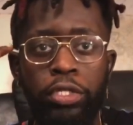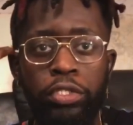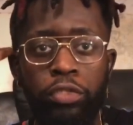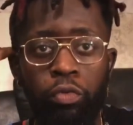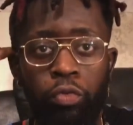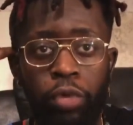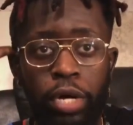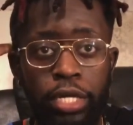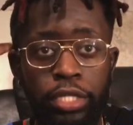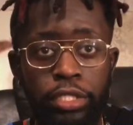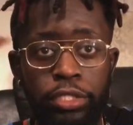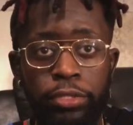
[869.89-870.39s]

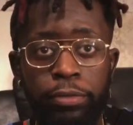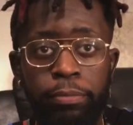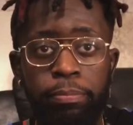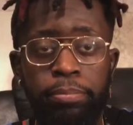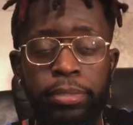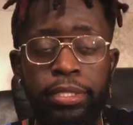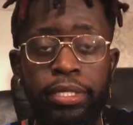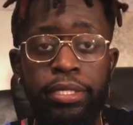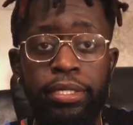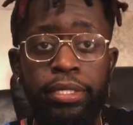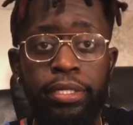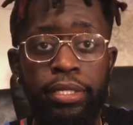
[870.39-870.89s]
want to
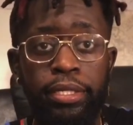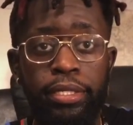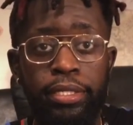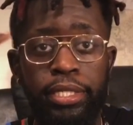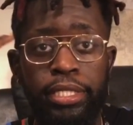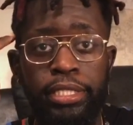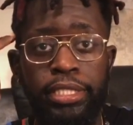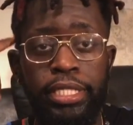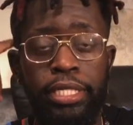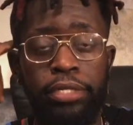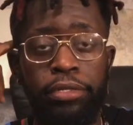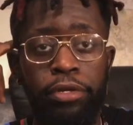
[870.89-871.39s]
be the
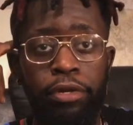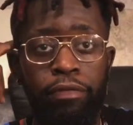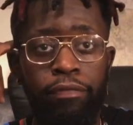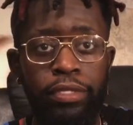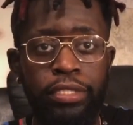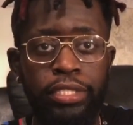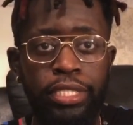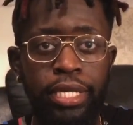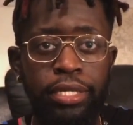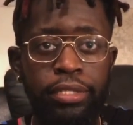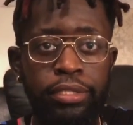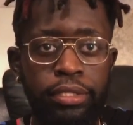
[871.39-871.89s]
center of
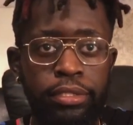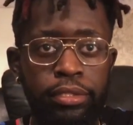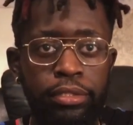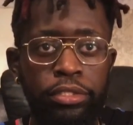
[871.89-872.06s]
attention.